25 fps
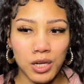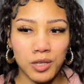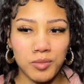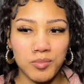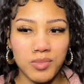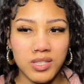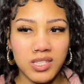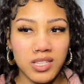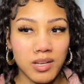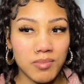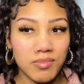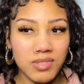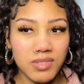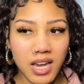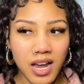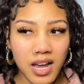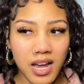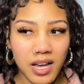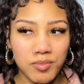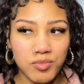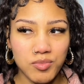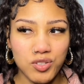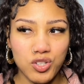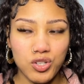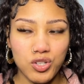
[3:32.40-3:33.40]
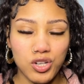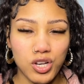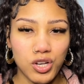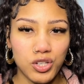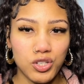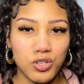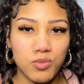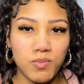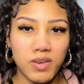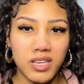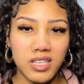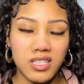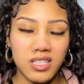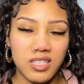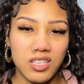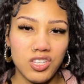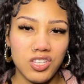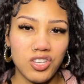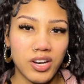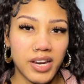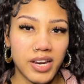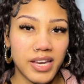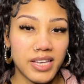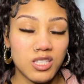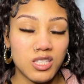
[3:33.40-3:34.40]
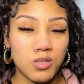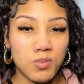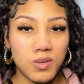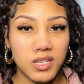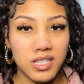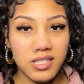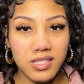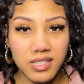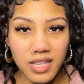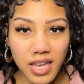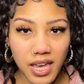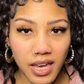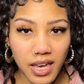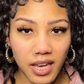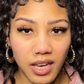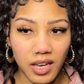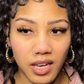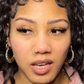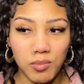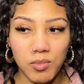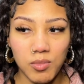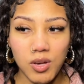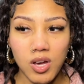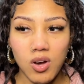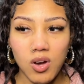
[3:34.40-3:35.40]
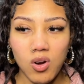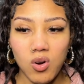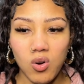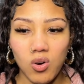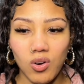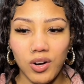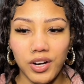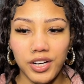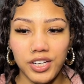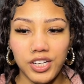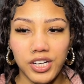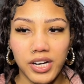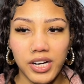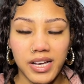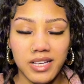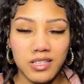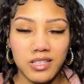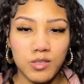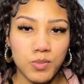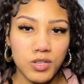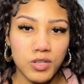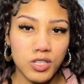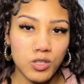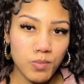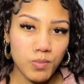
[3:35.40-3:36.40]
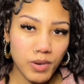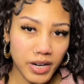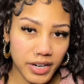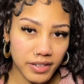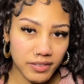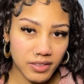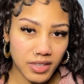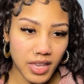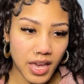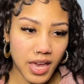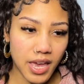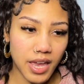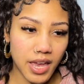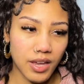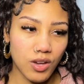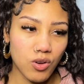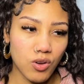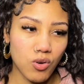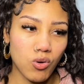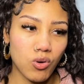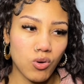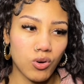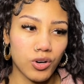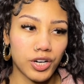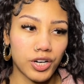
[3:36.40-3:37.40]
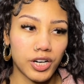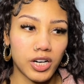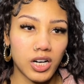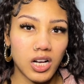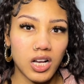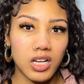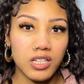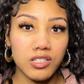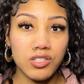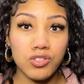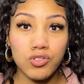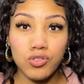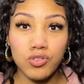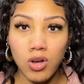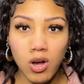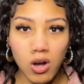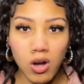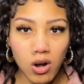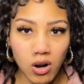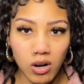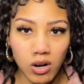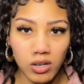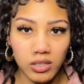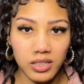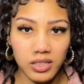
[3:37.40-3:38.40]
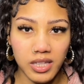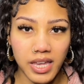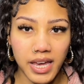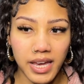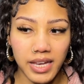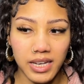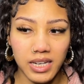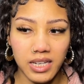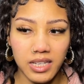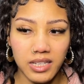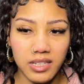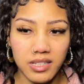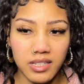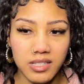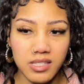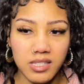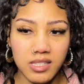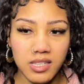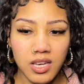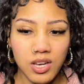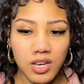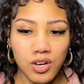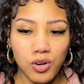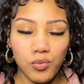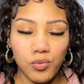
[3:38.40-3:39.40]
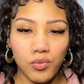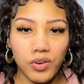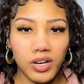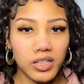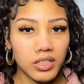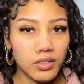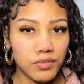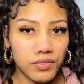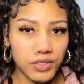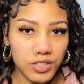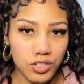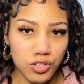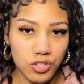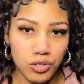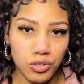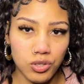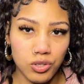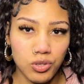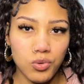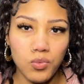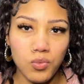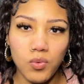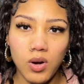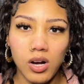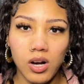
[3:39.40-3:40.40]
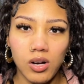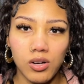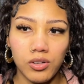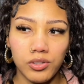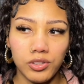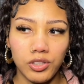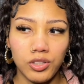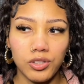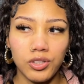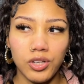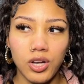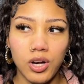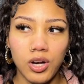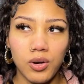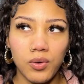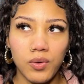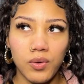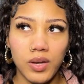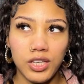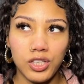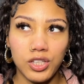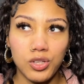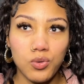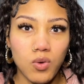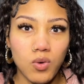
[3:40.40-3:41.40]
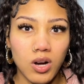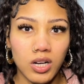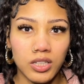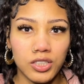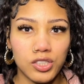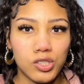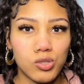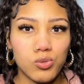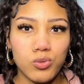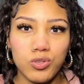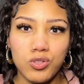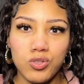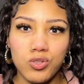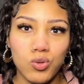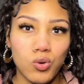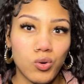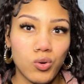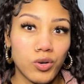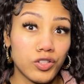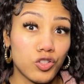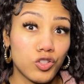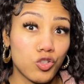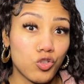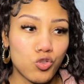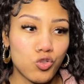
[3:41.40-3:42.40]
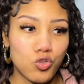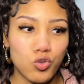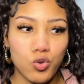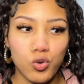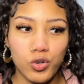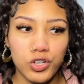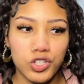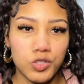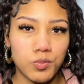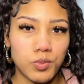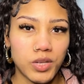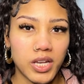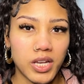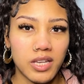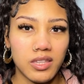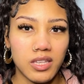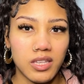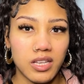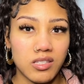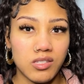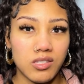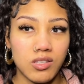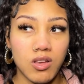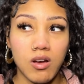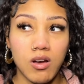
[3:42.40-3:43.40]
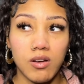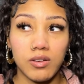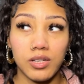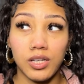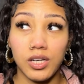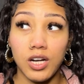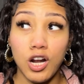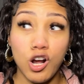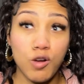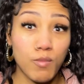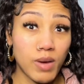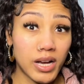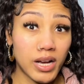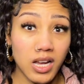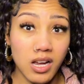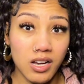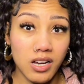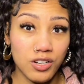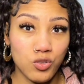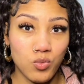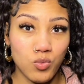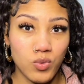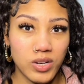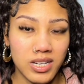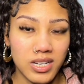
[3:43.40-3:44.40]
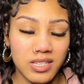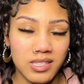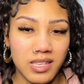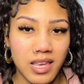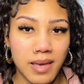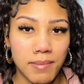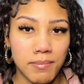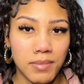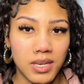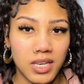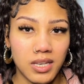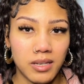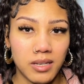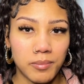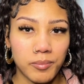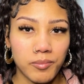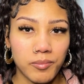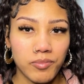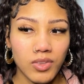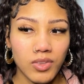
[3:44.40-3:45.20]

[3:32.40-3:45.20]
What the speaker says: Sometimes, you may see your SP's name or your SP's birthday or a song that is relevant to you all, and you walk into a store and the store is playing that song and oh my gosh, what does that mean?